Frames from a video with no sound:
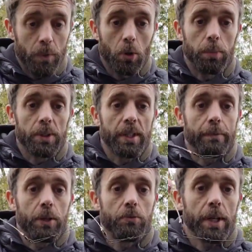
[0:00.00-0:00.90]
a couple of
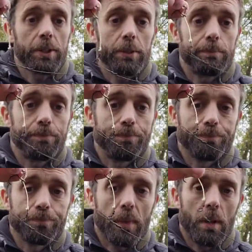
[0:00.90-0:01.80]
stiff inch rigs.
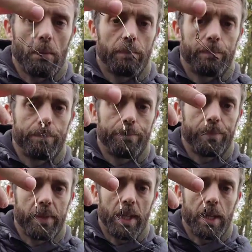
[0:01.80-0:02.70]

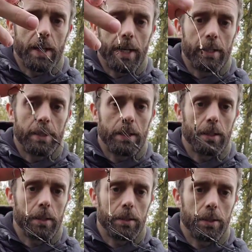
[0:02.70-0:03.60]
The
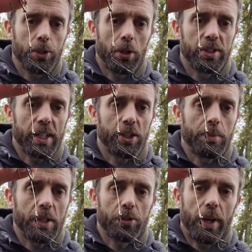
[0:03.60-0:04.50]
charge section's
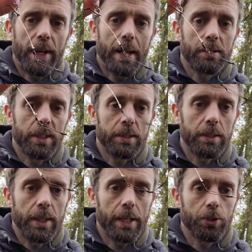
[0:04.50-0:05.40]
a bit straight now because this
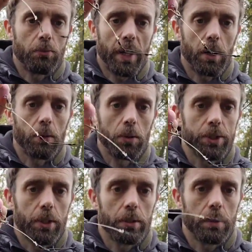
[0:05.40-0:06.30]
is the actual rig I
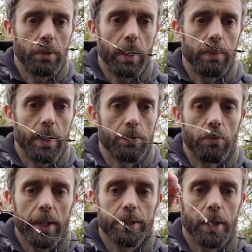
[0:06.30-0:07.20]
caught it on. I'm keeping this rig,